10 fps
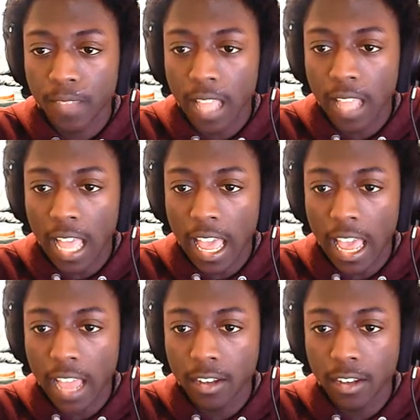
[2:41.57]

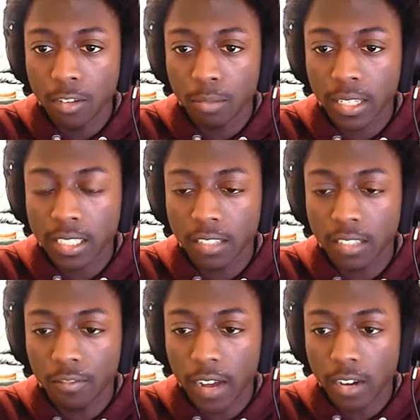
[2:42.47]
and you place the
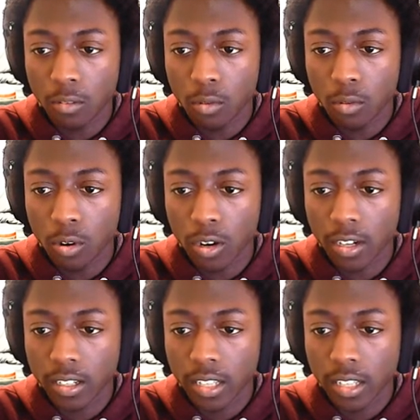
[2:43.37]
final ward
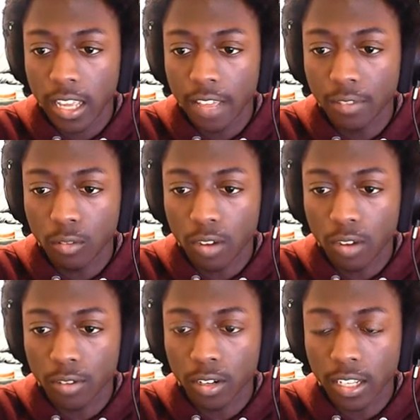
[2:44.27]
in the
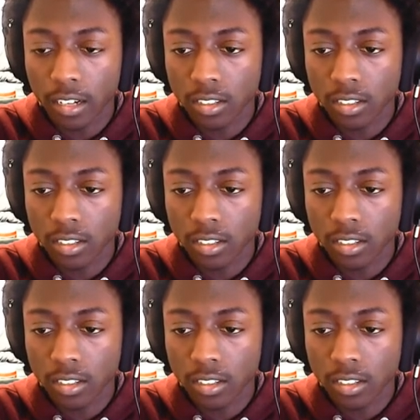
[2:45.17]
river here.